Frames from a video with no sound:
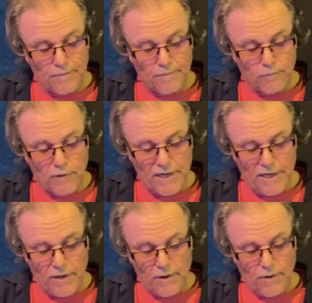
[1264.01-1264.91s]
right
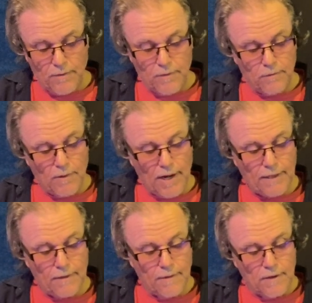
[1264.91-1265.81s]
here, right?
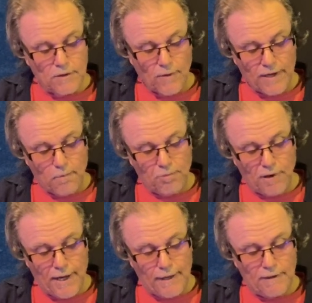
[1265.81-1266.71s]
So I could
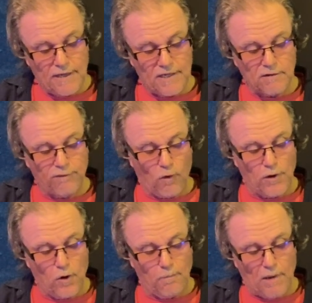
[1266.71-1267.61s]
play this
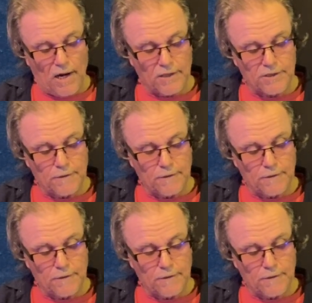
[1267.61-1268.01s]
4-note box,